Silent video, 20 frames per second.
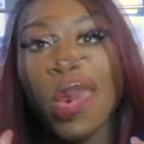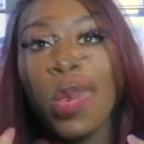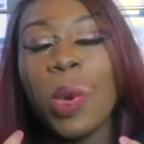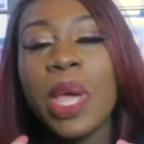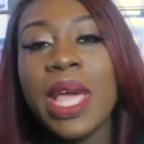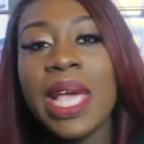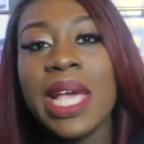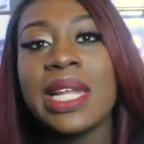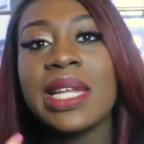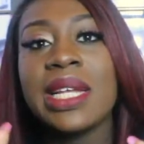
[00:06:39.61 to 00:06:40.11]

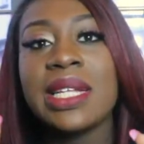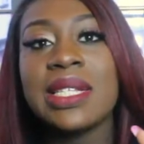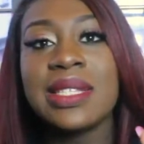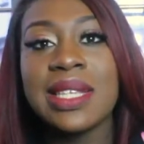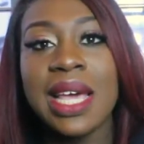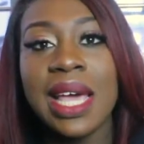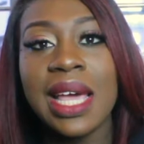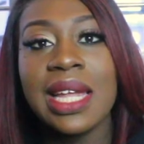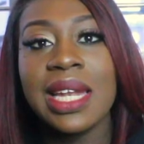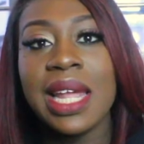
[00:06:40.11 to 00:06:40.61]
We're in a
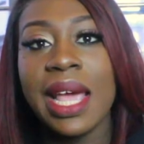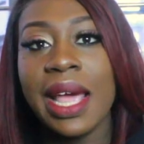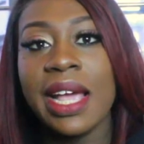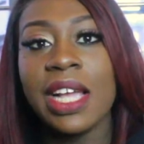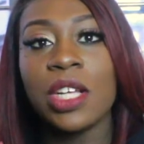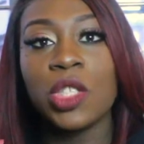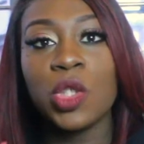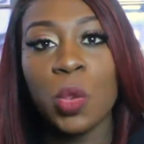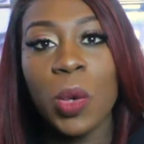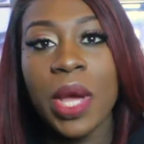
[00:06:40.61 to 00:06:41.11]
day and
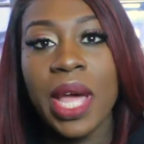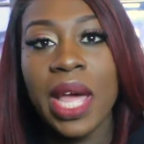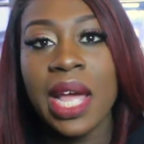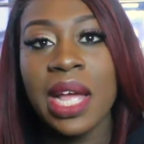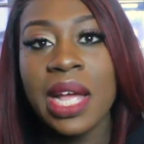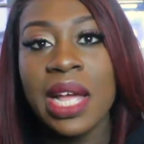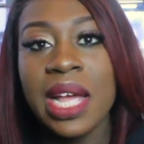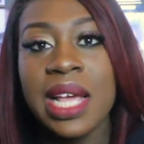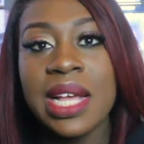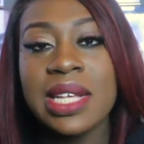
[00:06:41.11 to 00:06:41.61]
age
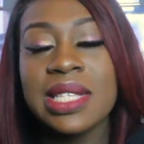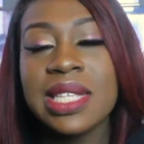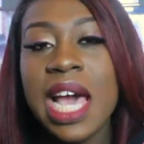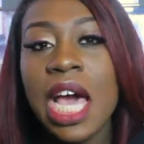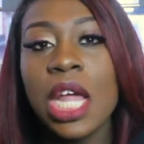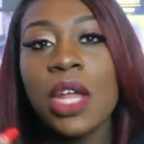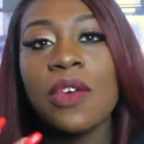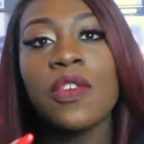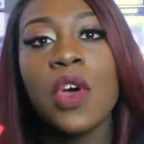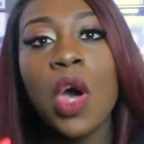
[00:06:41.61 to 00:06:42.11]
where it's
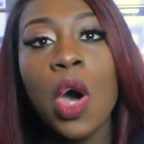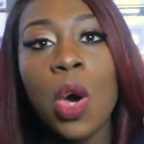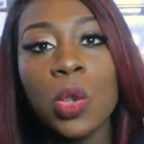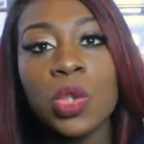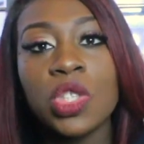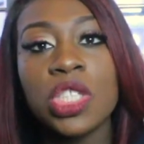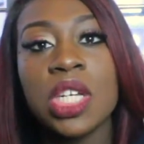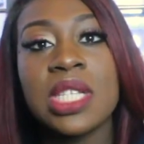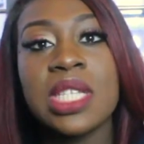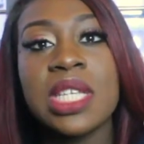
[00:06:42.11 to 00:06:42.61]
kind of
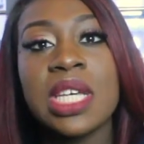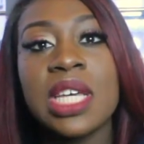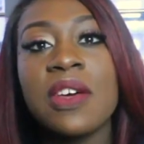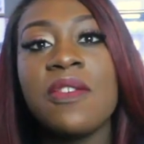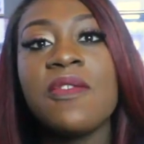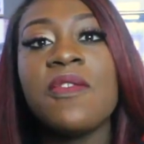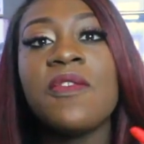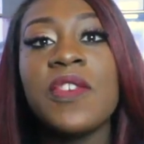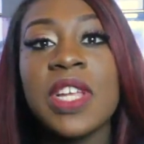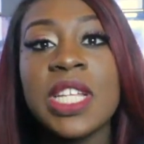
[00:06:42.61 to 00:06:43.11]
culture to
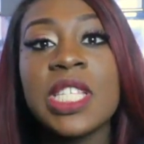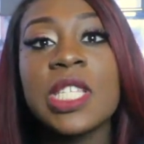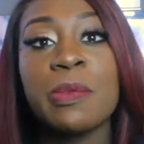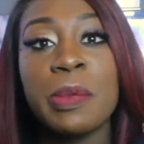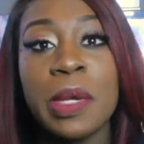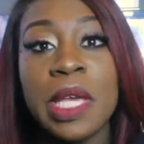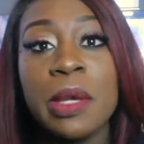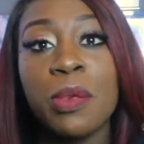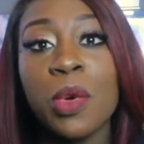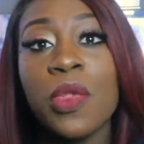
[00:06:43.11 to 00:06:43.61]
convince
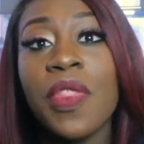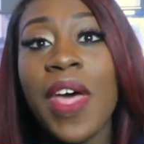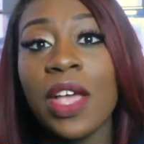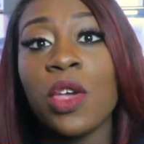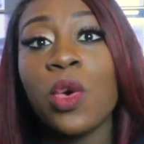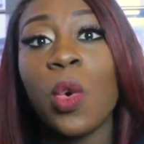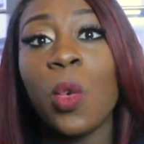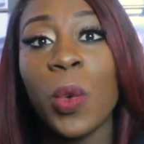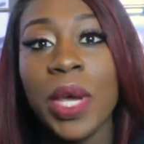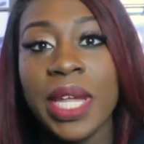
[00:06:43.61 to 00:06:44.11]
people
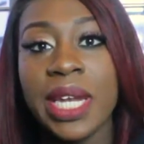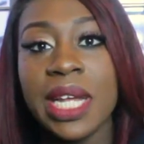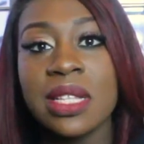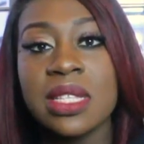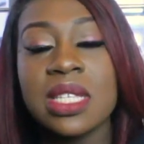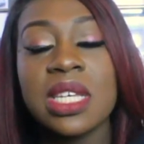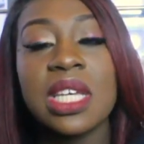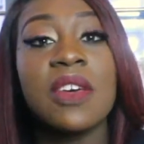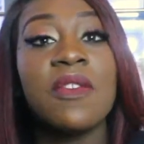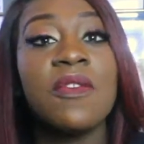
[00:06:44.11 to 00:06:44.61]
that you're
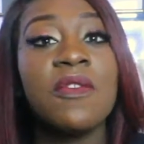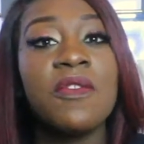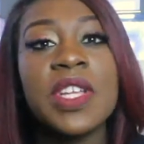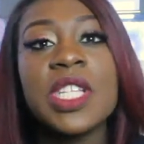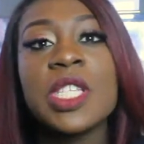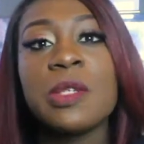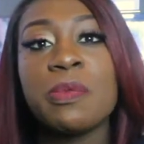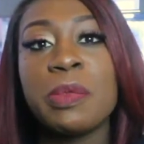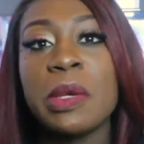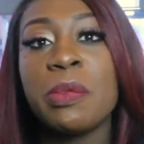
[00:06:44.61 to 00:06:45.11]
winning, to
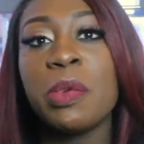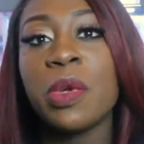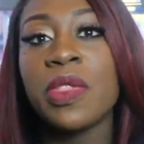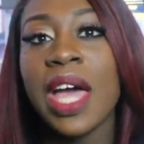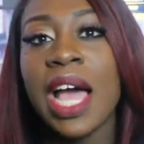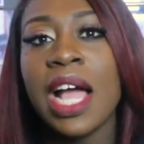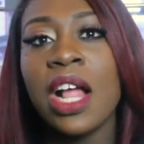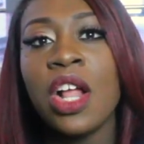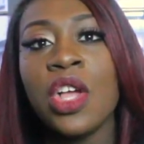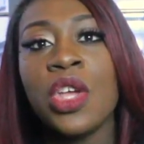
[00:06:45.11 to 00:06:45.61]
convince people
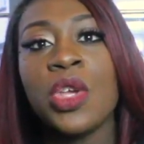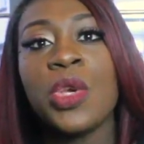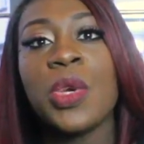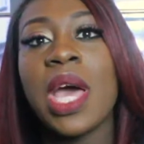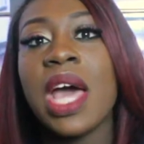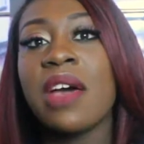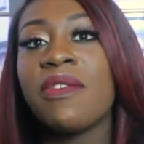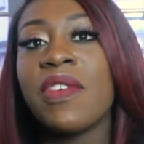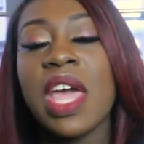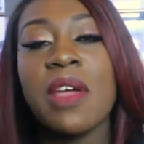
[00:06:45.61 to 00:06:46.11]
that you
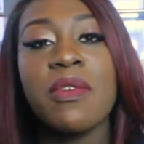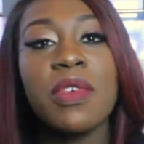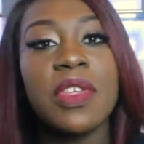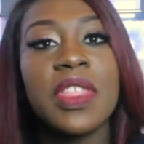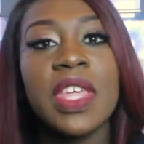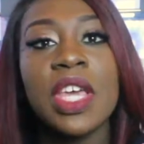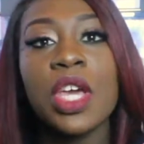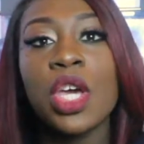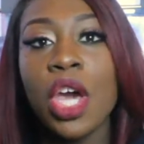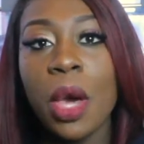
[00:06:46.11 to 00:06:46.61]
have
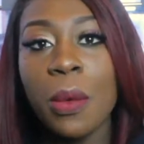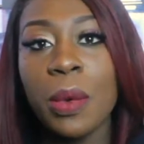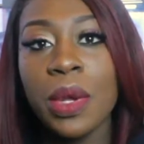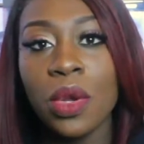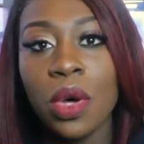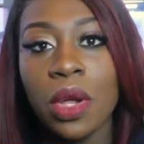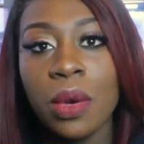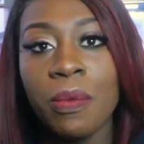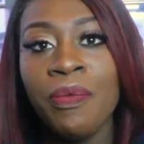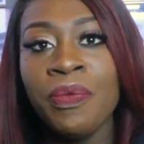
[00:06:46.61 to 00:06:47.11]
everything
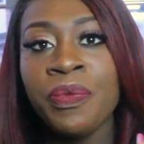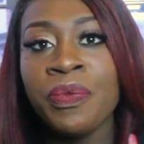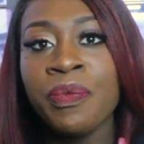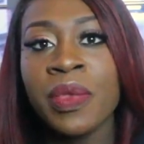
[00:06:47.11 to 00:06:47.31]
going on.